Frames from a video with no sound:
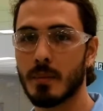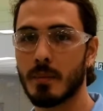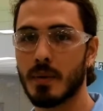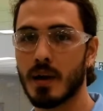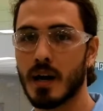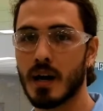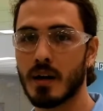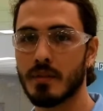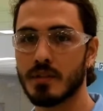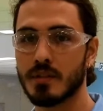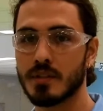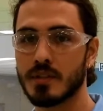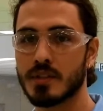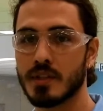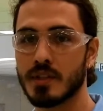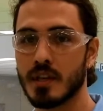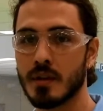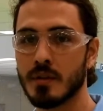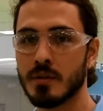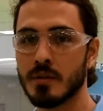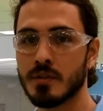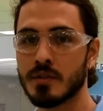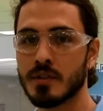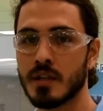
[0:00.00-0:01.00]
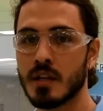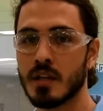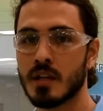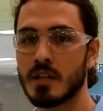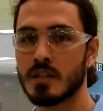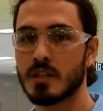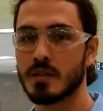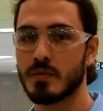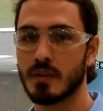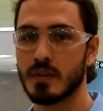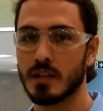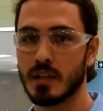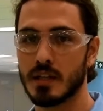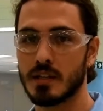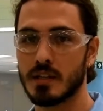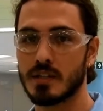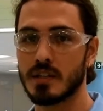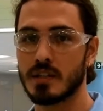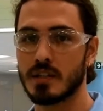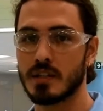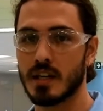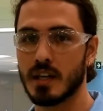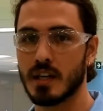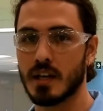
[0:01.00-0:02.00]
apart the cells to release
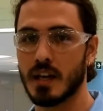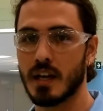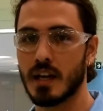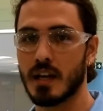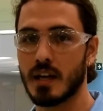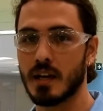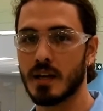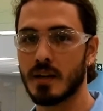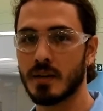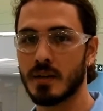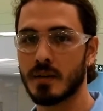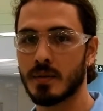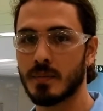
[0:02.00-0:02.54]
the DNA.